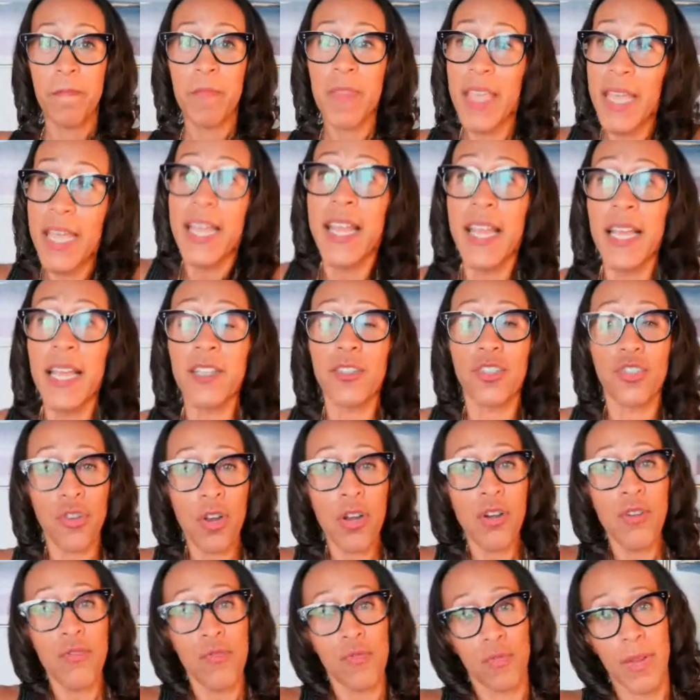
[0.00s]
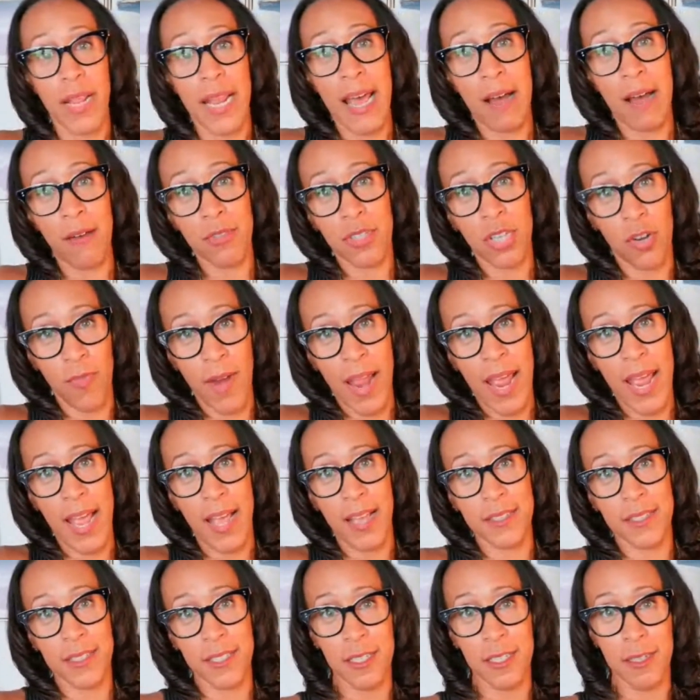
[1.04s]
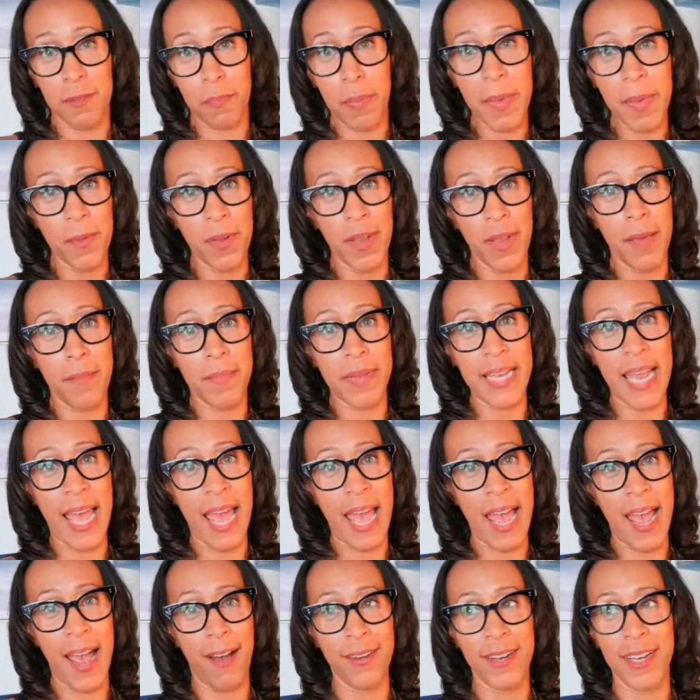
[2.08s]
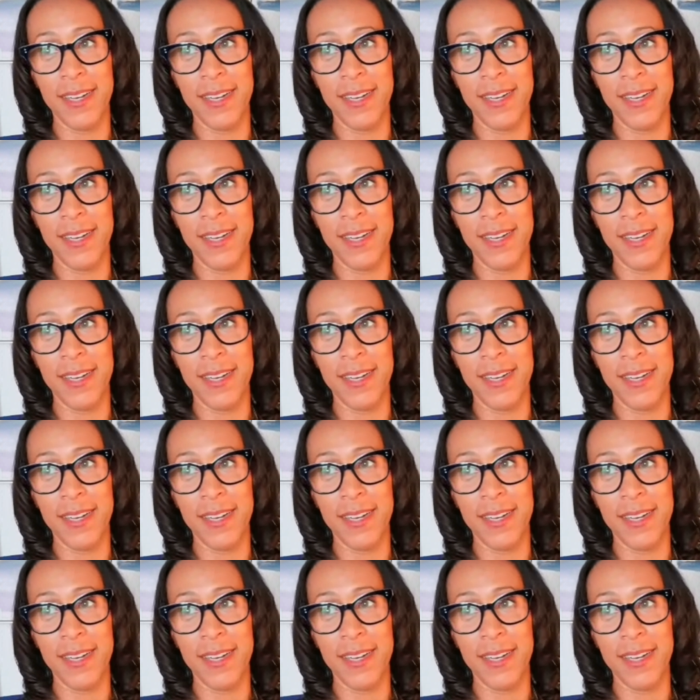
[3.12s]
It is true that I was harassed and people let me down,